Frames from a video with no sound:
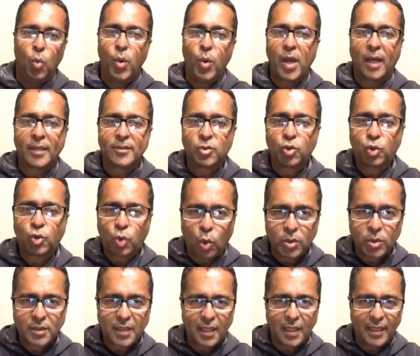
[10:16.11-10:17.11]
We are
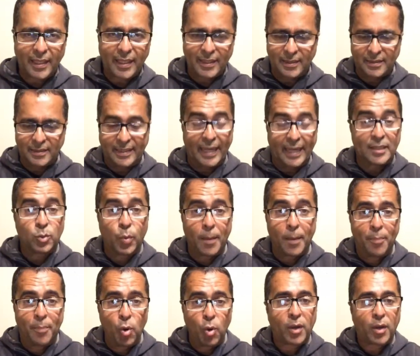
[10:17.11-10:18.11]
totally in debt.
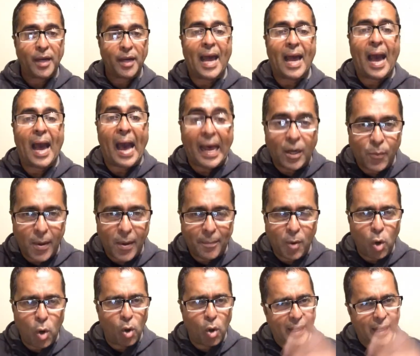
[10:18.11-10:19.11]
We're broken and
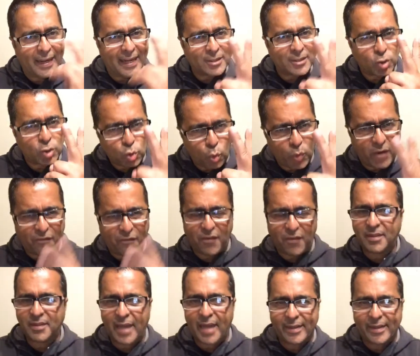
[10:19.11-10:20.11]
we're broke. And that's two
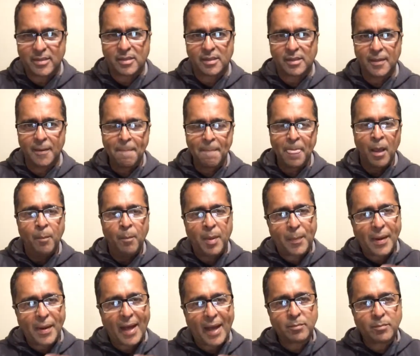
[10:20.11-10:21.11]
different things.
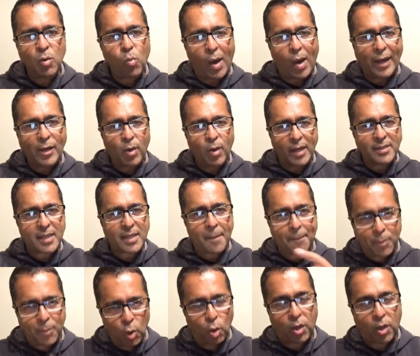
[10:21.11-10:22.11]
People ask me, why do I
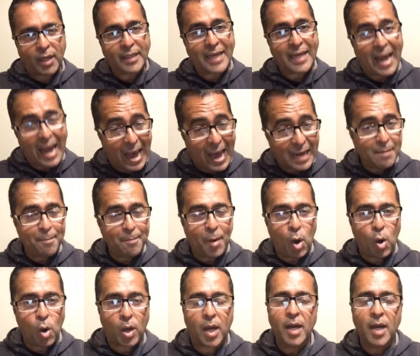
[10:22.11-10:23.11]
say broken and
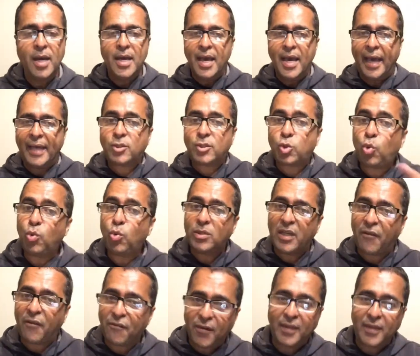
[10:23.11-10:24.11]
broke? It's
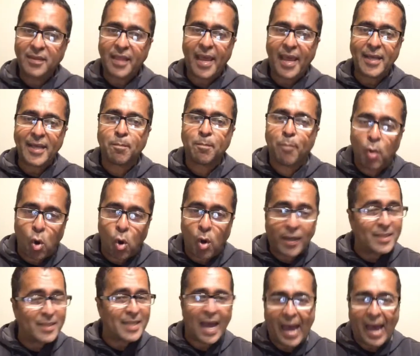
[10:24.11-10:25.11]
two different things.
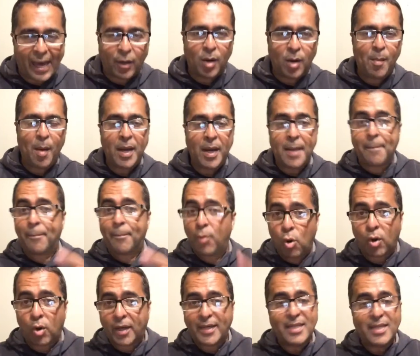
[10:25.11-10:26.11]
Broke is you have no money.
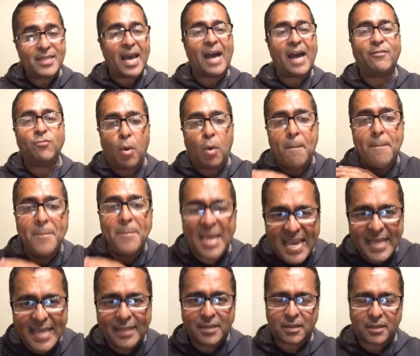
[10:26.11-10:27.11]
Broken is you have no
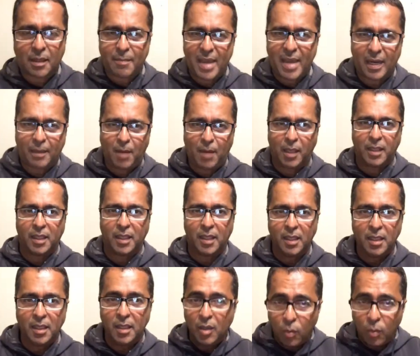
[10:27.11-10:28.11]
means to make
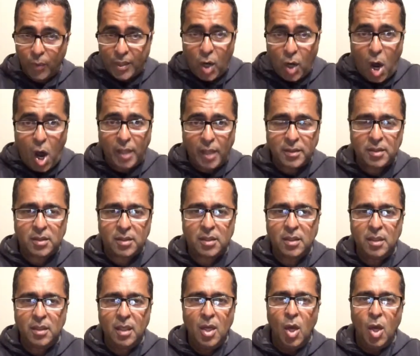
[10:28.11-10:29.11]
money. We
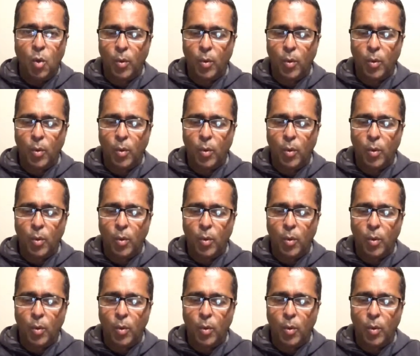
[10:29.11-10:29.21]
don't.